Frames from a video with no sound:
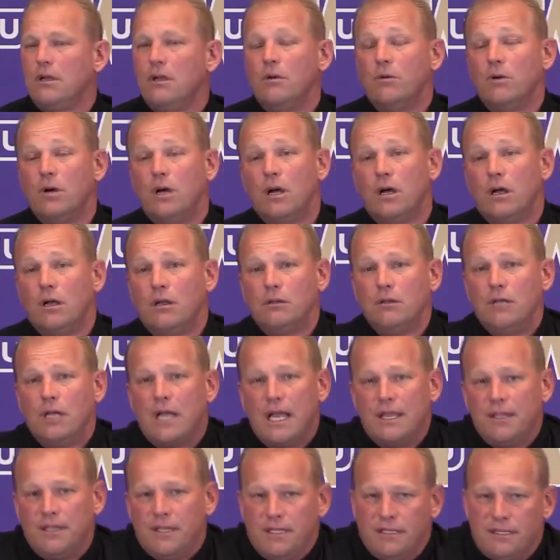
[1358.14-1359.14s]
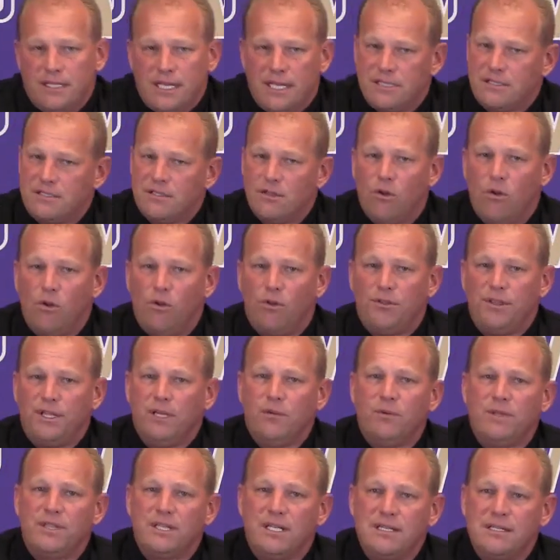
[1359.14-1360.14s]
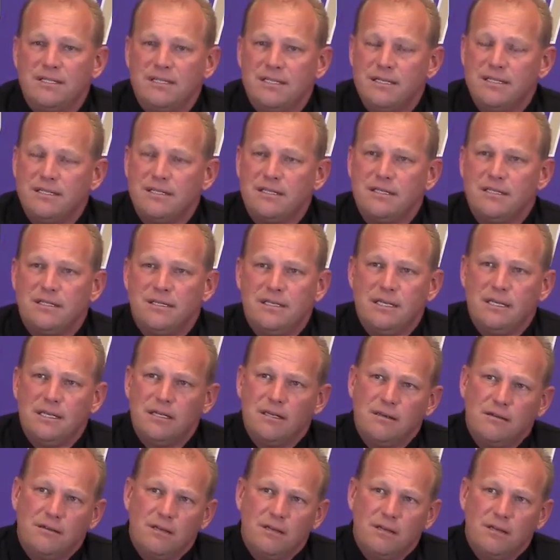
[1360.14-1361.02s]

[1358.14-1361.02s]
Well, I think that's the whole thing with consistency.